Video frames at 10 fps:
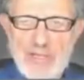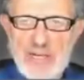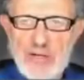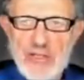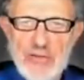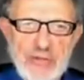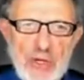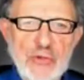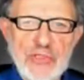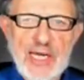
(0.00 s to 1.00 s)
here are the
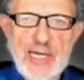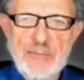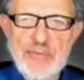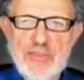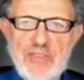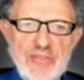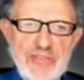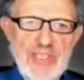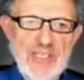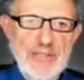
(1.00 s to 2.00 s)
float types in
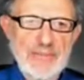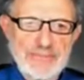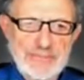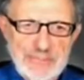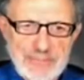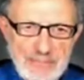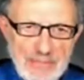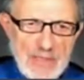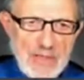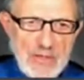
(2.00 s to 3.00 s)
C.
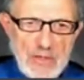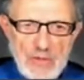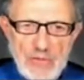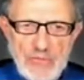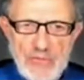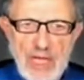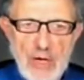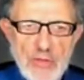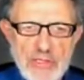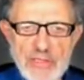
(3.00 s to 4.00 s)

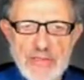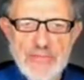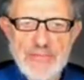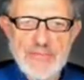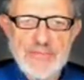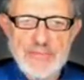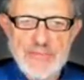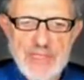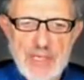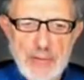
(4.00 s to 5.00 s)
Float,
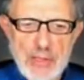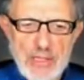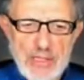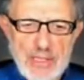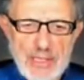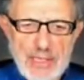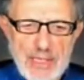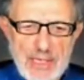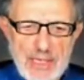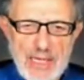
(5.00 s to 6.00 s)
double,
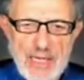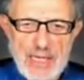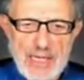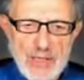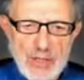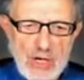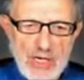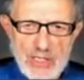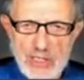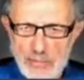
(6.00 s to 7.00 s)
and
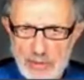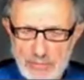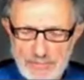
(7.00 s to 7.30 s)
long double.